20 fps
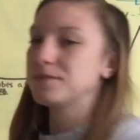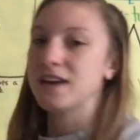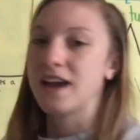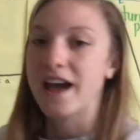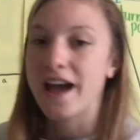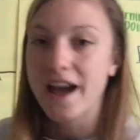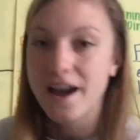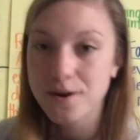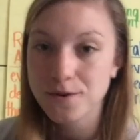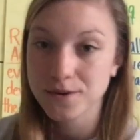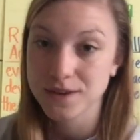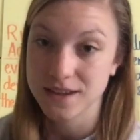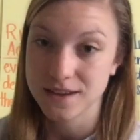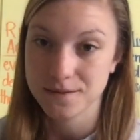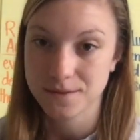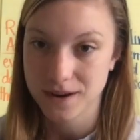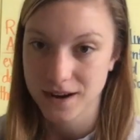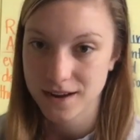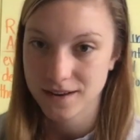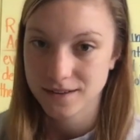how he
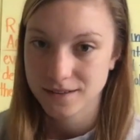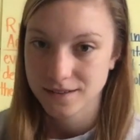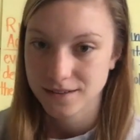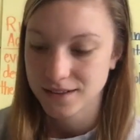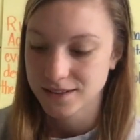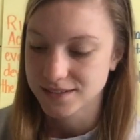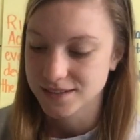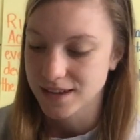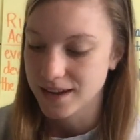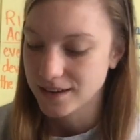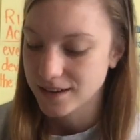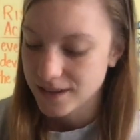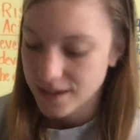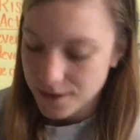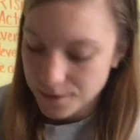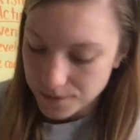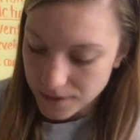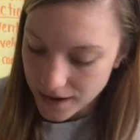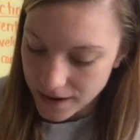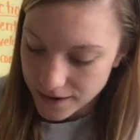ran. It said
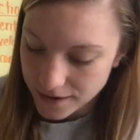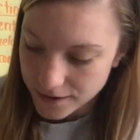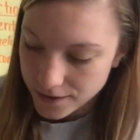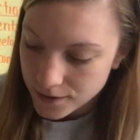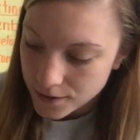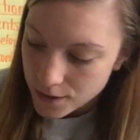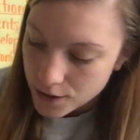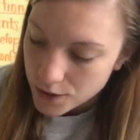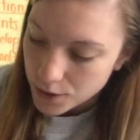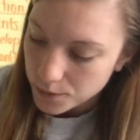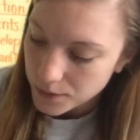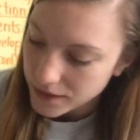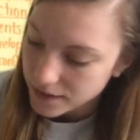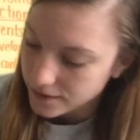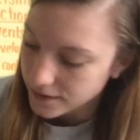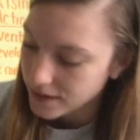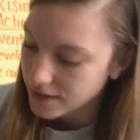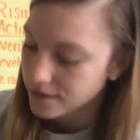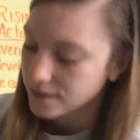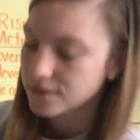he ran
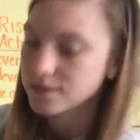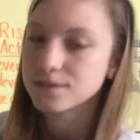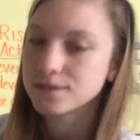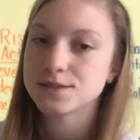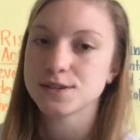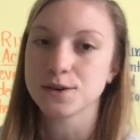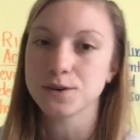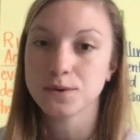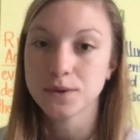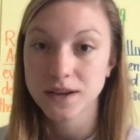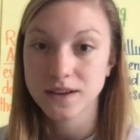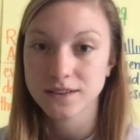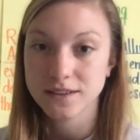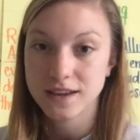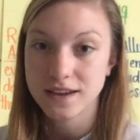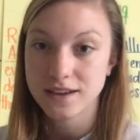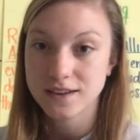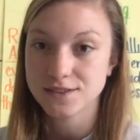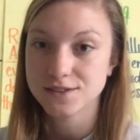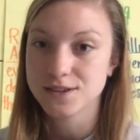quickly. So
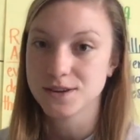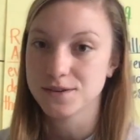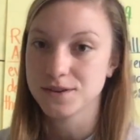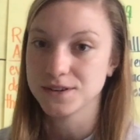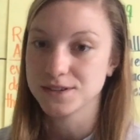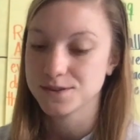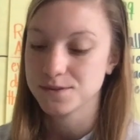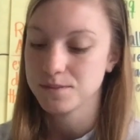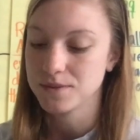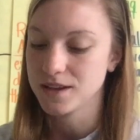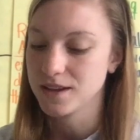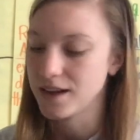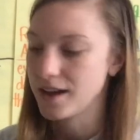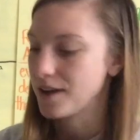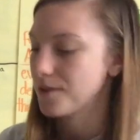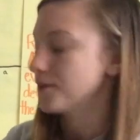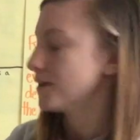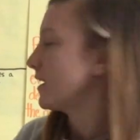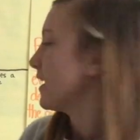quickly is going to be our